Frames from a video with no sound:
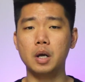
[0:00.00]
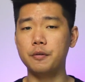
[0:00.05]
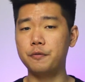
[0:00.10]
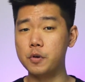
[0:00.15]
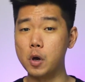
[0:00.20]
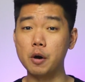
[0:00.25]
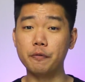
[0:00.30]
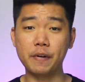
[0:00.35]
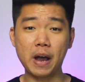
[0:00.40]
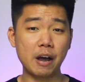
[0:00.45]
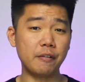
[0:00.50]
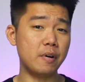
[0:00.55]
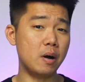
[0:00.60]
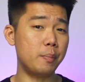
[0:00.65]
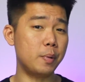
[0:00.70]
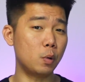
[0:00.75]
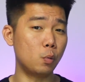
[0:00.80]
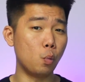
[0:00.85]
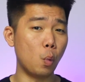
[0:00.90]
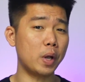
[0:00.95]
If you have ever
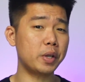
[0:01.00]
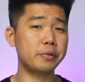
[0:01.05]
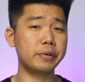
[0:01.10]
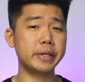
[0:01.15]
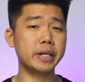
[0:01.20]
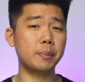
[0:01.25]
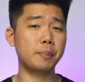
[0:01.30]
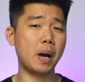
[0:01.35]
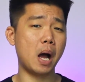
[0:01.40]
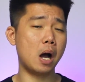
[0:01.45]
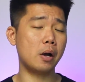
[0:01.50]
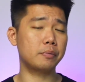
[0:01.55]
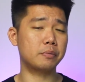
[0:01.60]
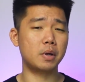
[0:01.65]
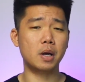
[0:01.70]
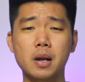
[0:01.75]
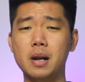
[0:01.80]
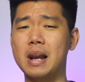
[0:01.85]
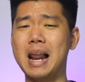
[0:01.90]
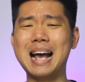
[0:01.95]
been wondering about
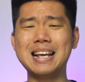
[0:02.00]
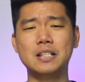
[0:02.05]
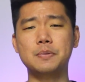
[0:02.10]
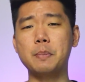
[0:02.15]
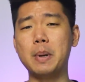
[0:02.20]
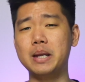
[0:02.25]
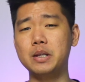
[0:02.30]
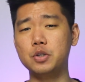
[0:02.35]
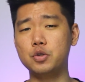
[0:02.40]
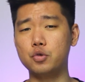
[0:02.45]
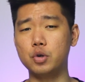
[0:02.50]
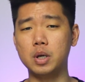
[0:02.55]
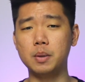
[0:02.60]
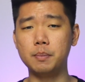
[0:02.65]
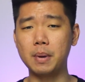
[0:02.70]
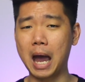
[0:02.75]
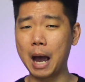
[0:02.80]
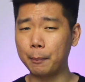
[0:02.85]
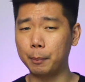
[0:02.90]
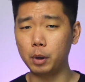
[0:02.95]
less mainstream
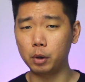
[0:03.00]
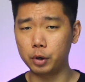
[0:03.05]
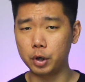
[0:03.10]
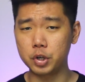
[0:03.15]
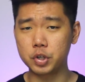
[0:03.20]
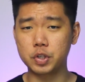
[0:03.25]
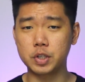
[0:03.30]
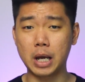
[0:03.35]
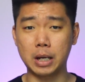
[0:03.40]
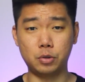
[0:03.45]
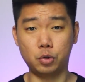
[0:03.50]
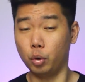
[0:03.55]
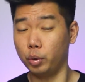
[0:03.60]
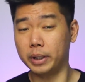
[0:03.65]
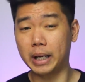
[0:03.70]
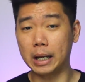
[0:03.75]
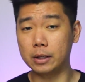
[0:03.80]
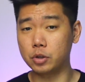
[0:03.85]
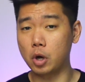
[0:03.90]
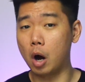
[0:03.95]
app builders that don't
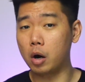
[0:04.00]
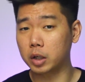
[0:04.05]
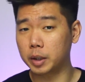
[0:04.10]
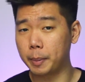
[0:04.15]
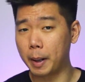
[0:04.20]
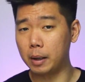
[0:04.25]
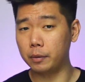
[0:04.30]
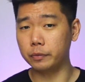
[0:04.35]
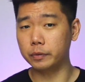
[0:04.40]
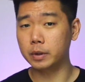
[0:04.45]
get talked about,